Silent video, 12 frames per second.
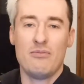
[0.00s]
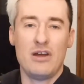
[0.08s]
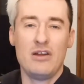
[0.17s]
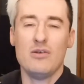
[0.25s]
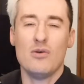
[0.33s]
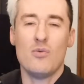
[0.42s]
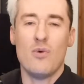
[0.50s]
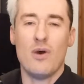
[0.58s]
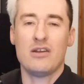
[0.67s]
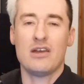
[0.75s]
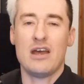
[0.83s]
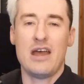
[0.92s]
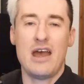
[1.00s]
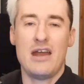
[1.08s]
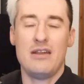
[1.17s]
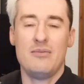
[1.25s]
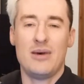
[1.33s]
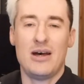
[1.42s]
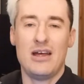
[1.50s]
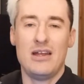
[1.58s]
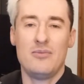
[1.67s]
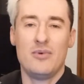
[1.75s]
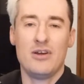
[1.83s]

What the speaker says: don't know what I had in mind,